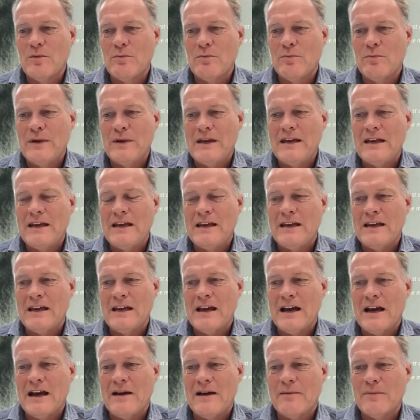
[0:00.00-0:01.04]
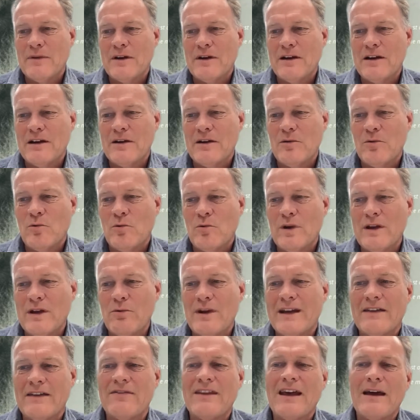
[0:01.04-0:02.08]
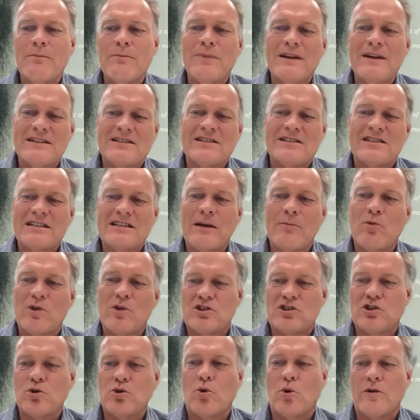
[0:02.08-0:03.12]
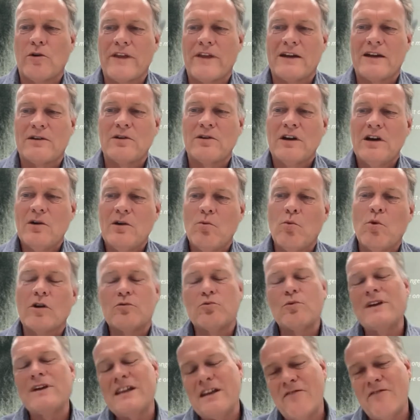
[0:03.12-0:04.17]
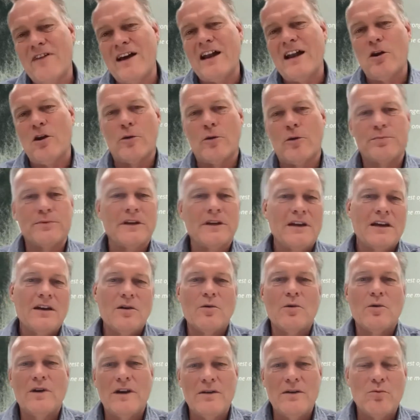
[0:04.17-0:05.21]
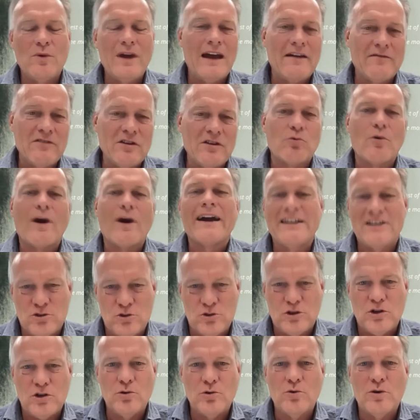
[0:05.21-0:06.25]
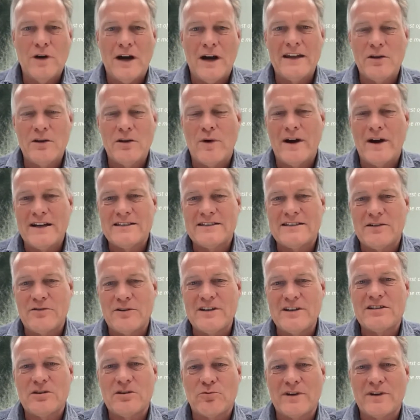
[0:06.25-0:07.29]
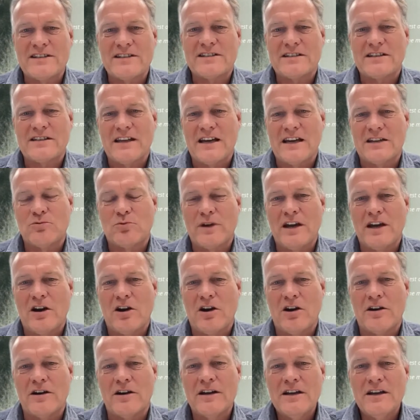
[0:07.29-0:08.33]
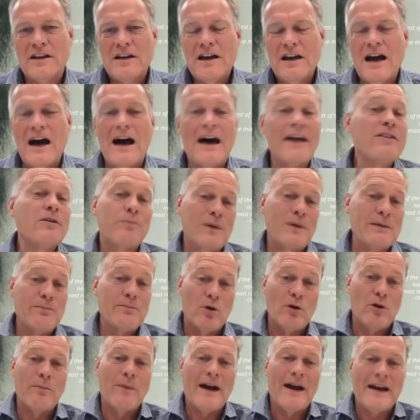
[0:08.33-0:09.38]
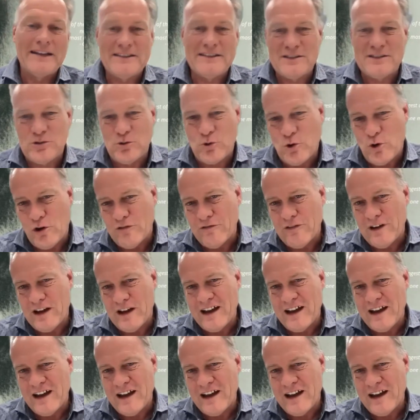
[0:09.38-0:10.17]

we can then be somewhat sure that what we develop, we have the right to do. Otherwise, there is a risk that other people might sort of